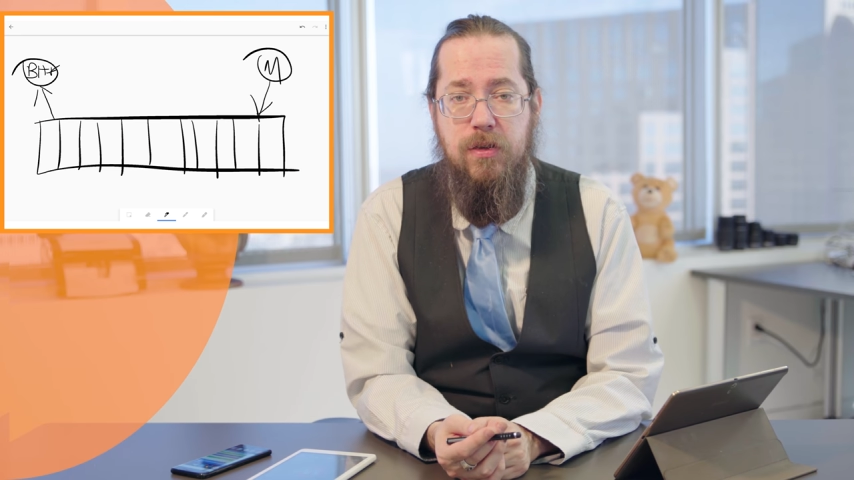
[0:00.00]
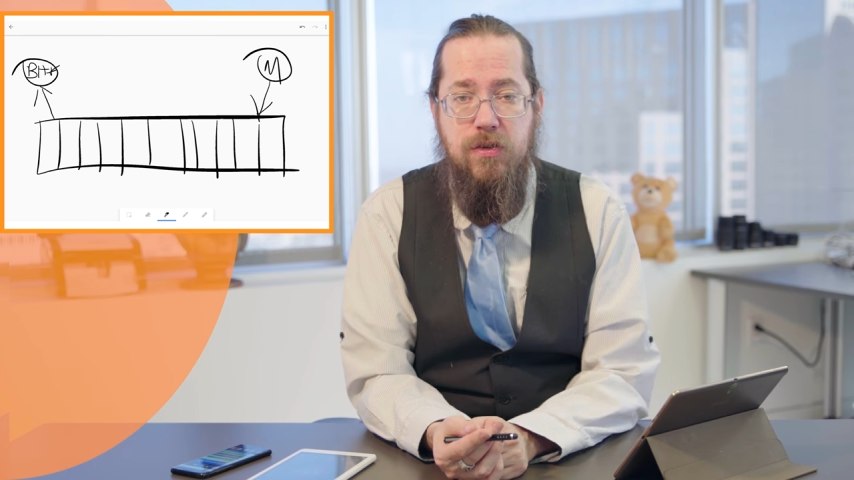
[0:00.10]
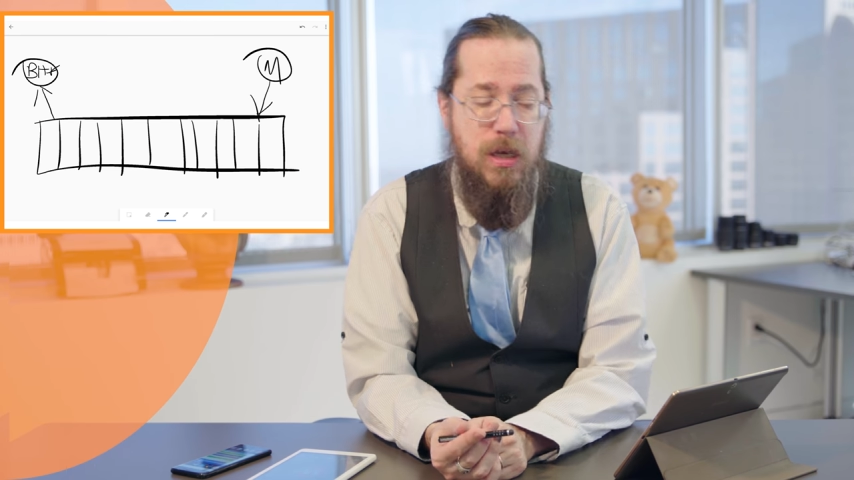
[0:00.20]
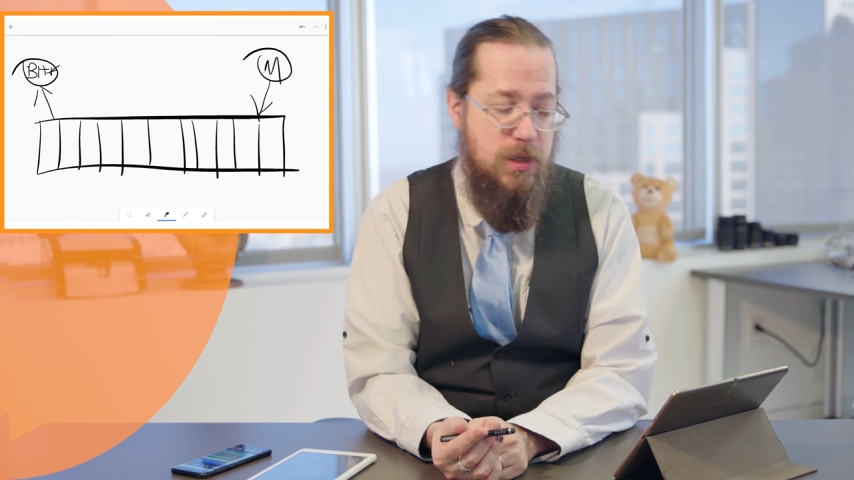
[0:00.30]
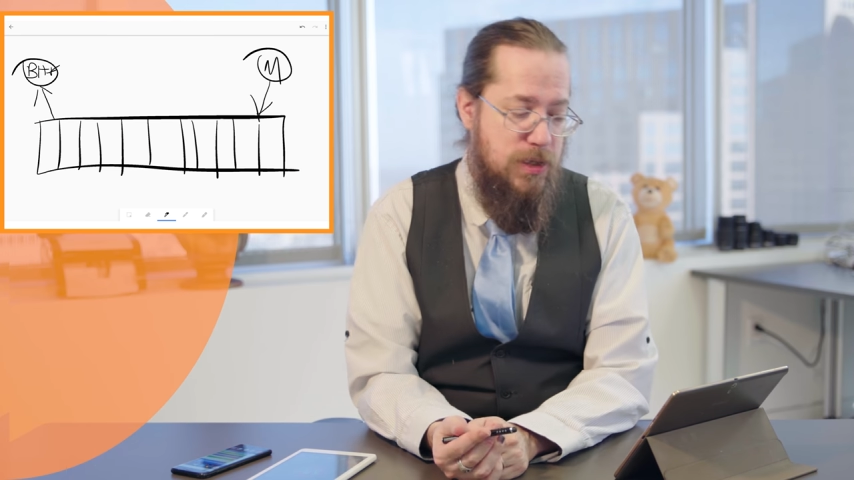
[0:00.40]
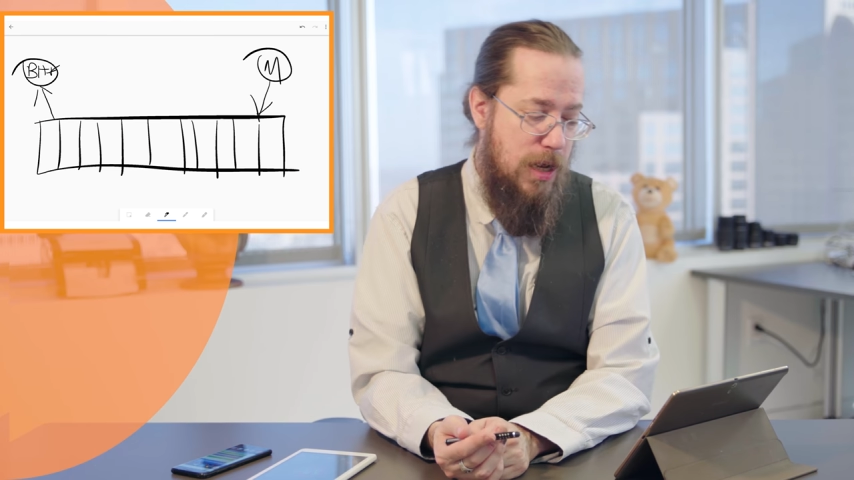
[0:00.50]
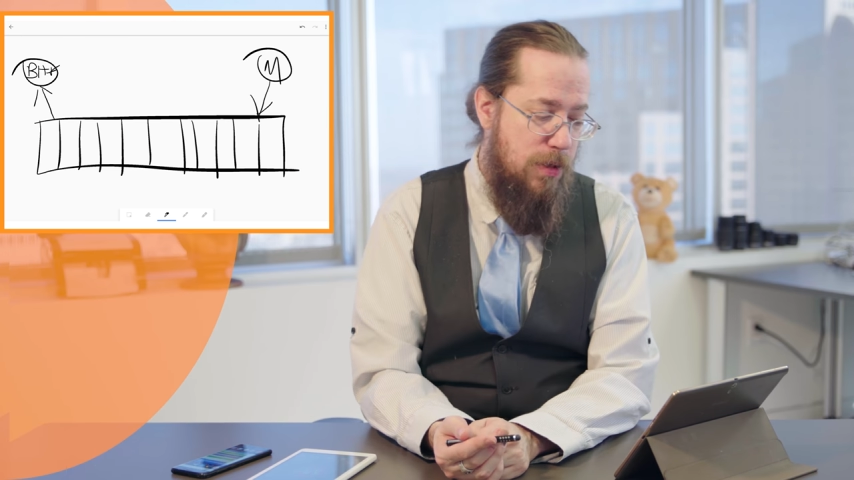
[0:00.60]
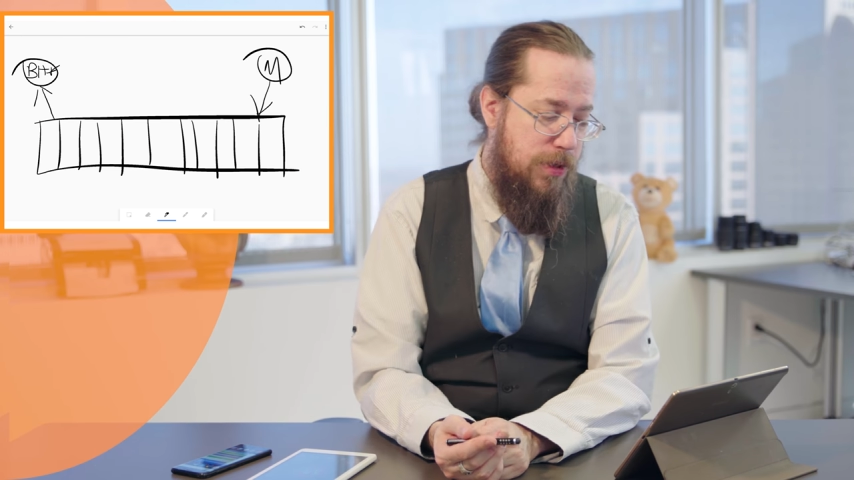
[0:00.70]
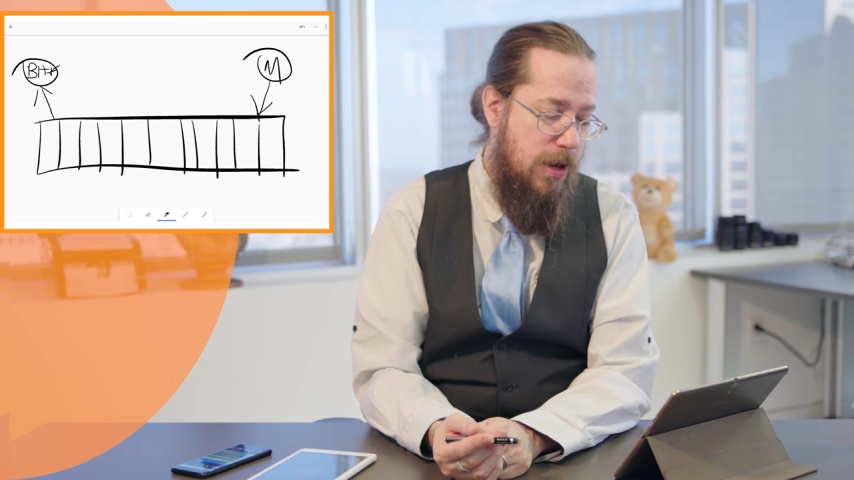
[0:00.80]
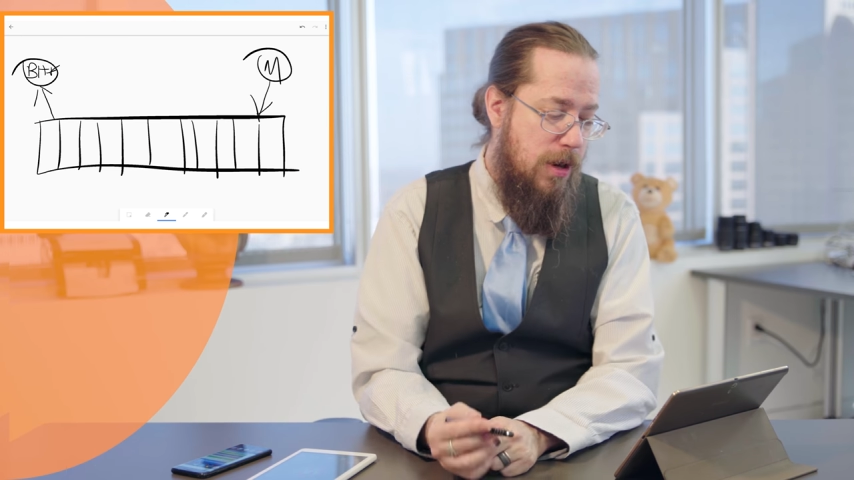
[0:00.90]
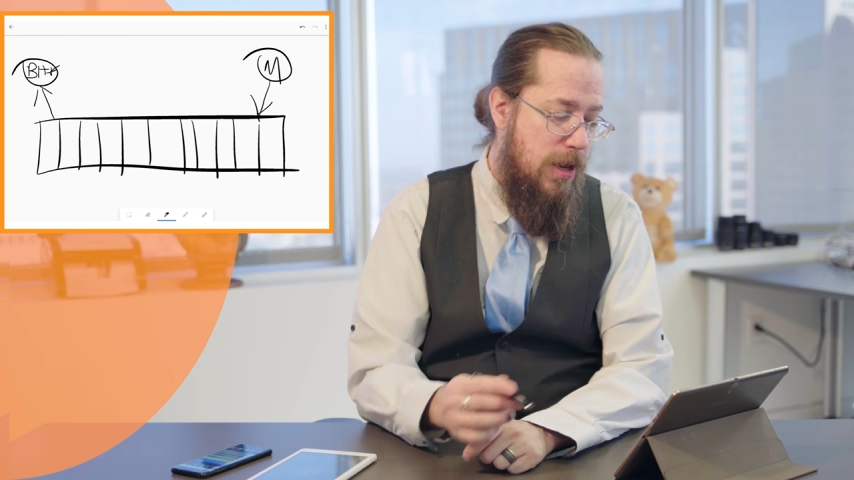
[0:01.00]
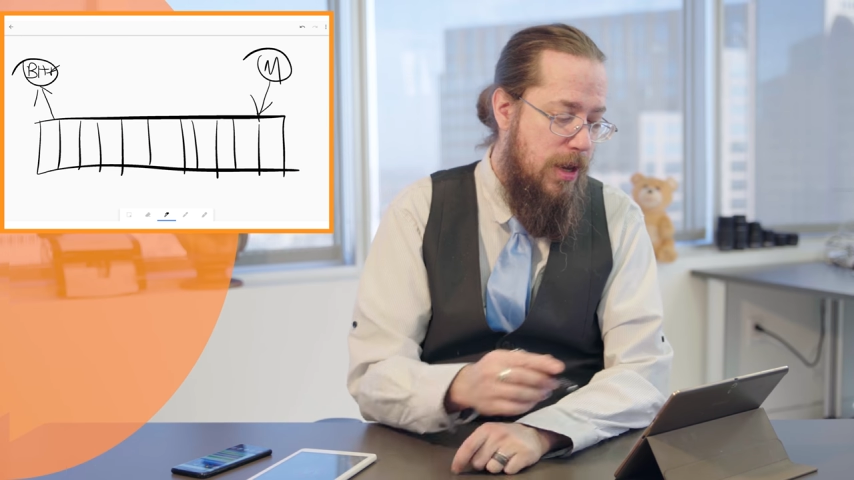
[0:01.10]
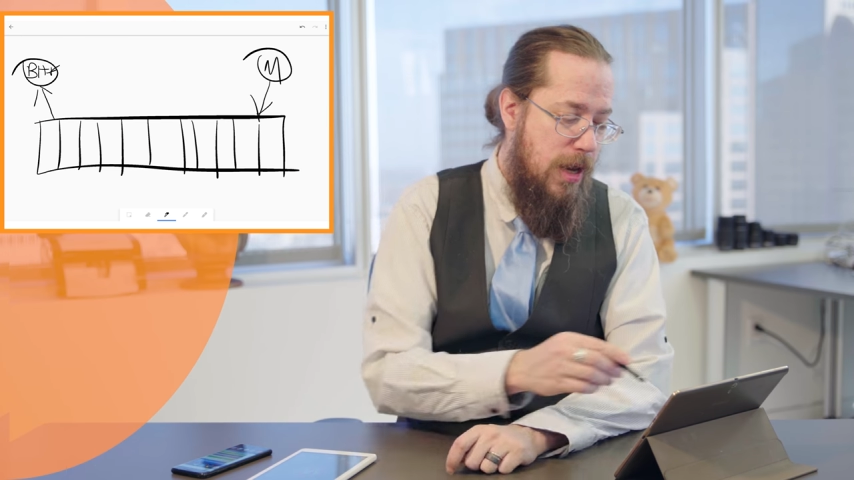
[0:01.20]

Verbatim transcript: exchanges out there.